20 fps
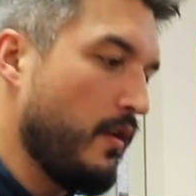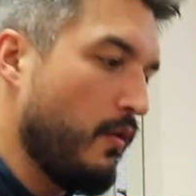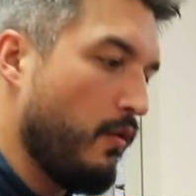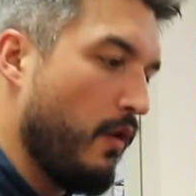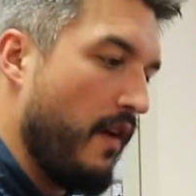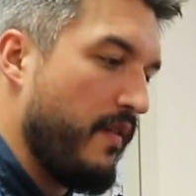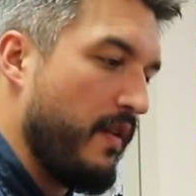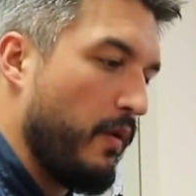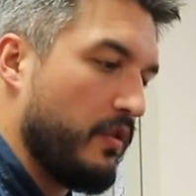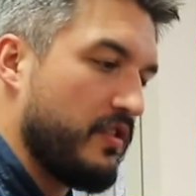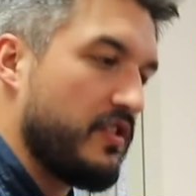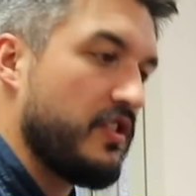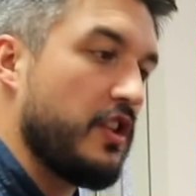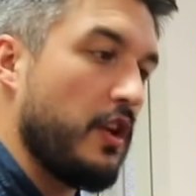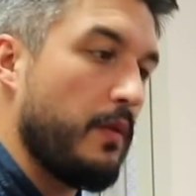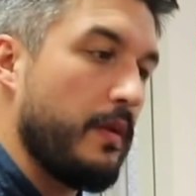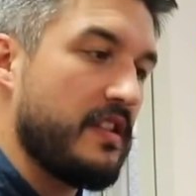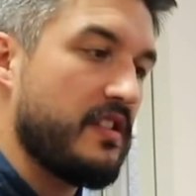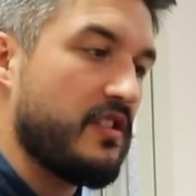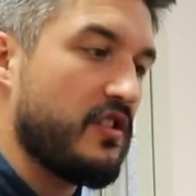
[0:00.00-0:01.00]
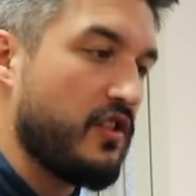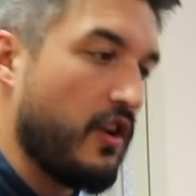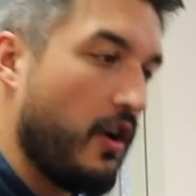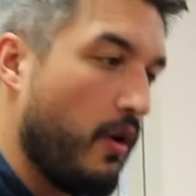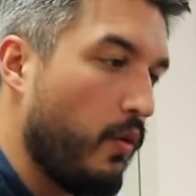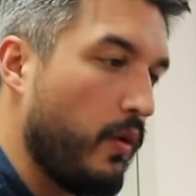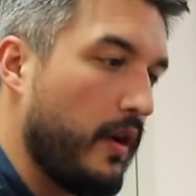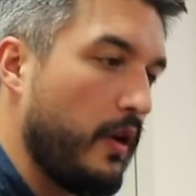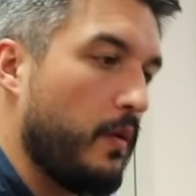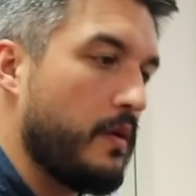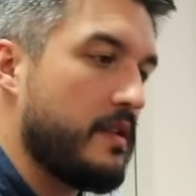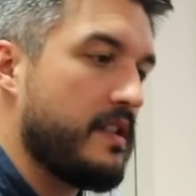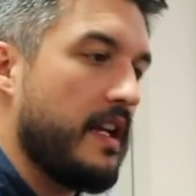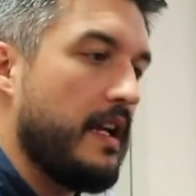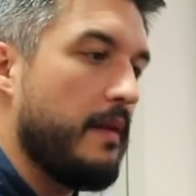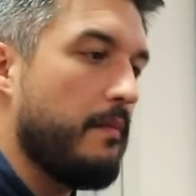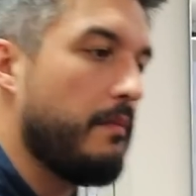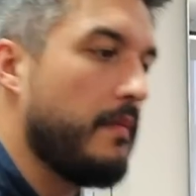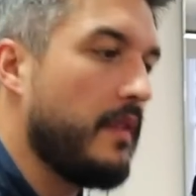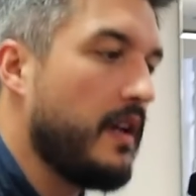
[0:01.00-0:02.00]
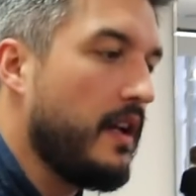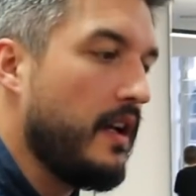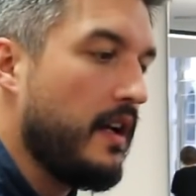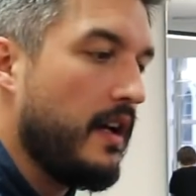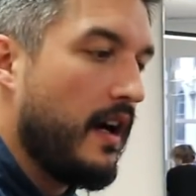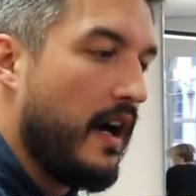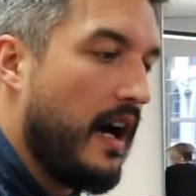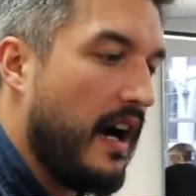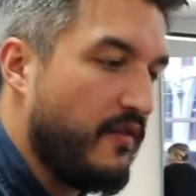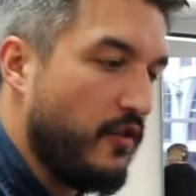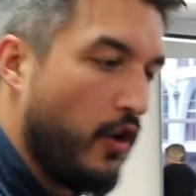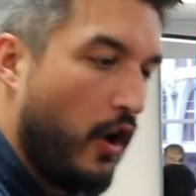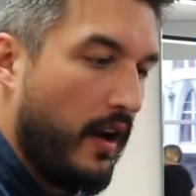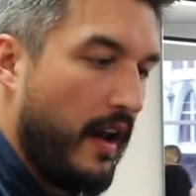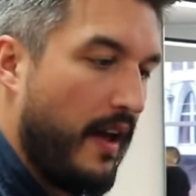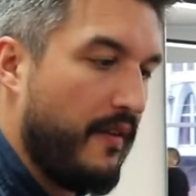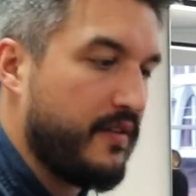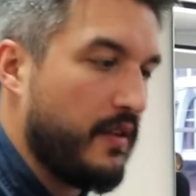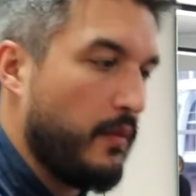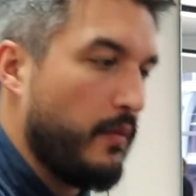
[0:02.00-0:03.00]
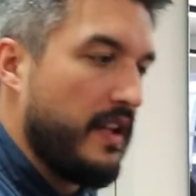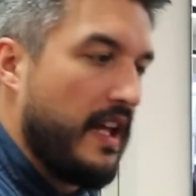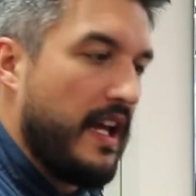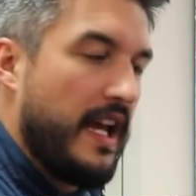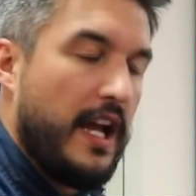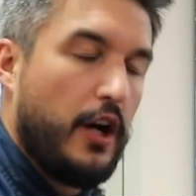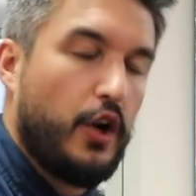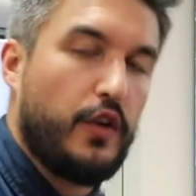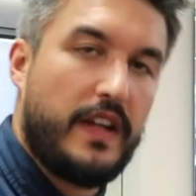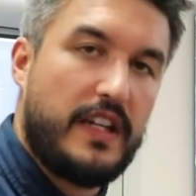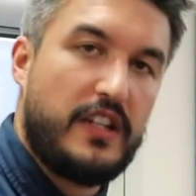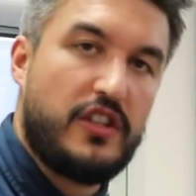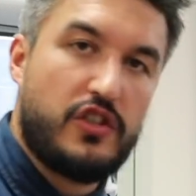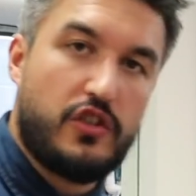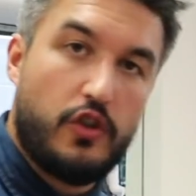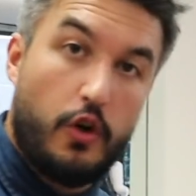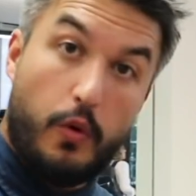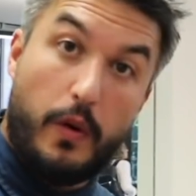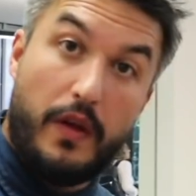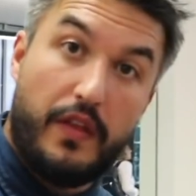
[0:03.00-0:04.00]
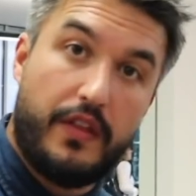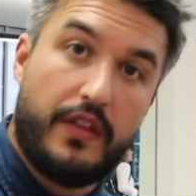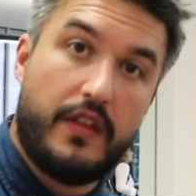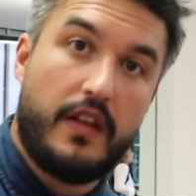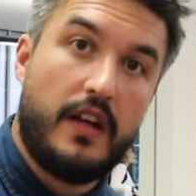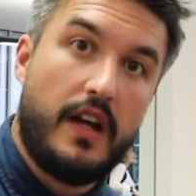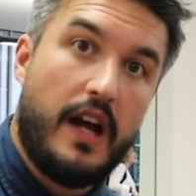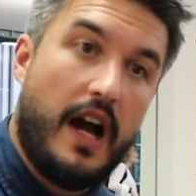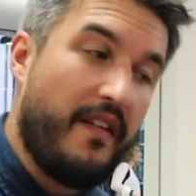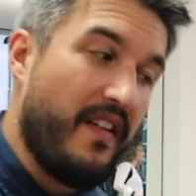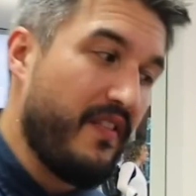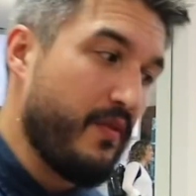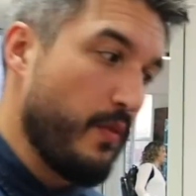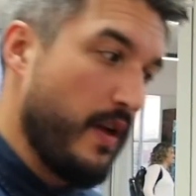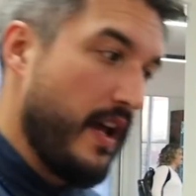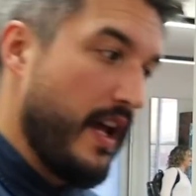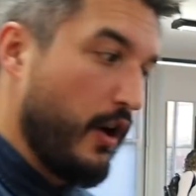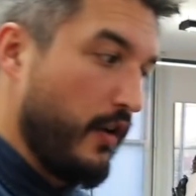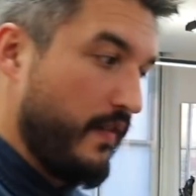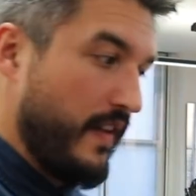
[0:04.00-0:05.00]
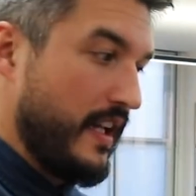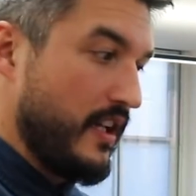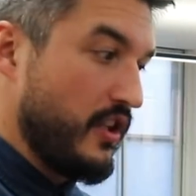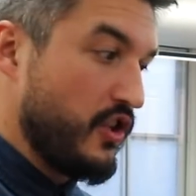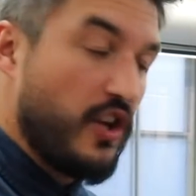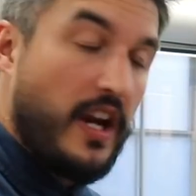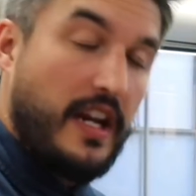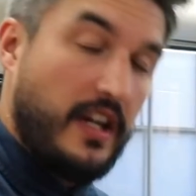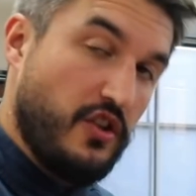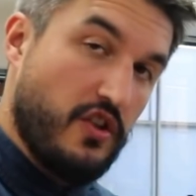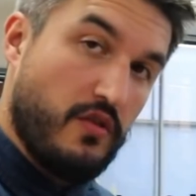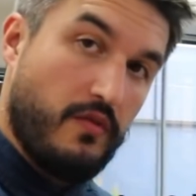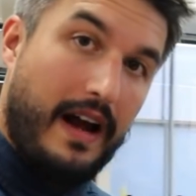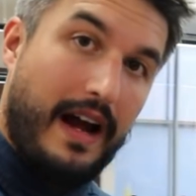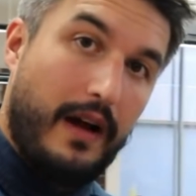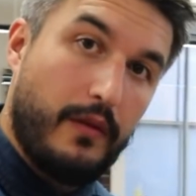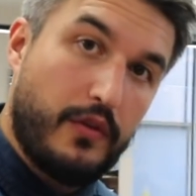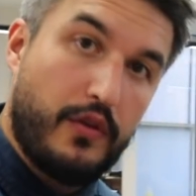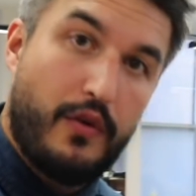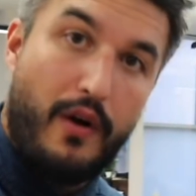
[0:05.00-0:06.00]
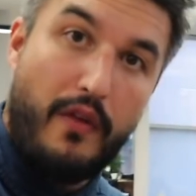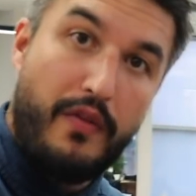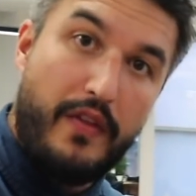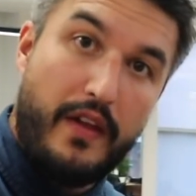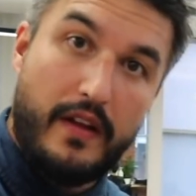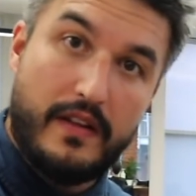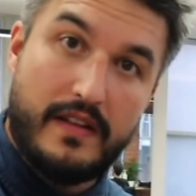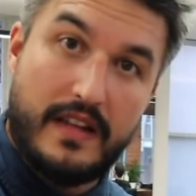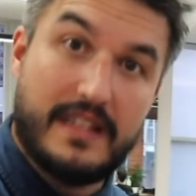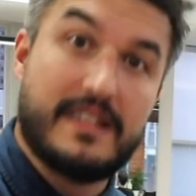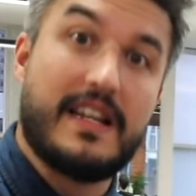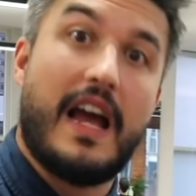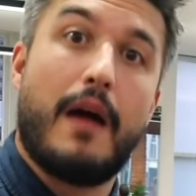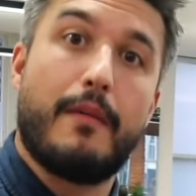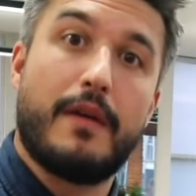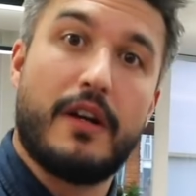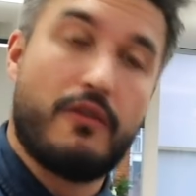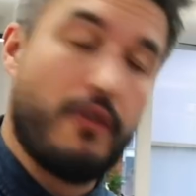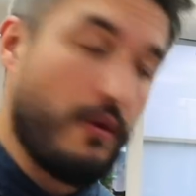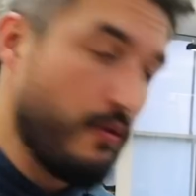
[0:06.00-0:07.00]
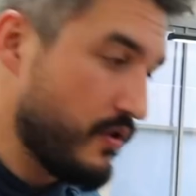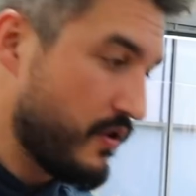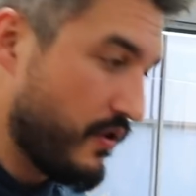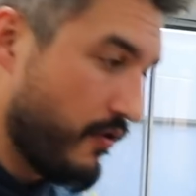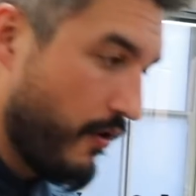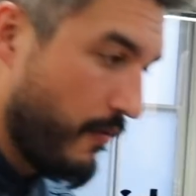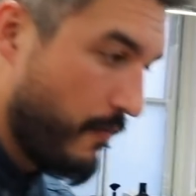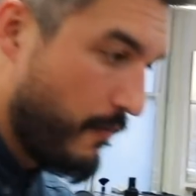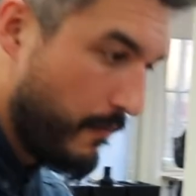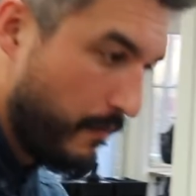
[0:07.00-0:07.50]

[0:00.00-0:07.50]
Whatever he wants to do, it's totally up to him. I've not left him with a haircut that he's stuck with. I left him with a haircut that he can change around throughout the time it grows through.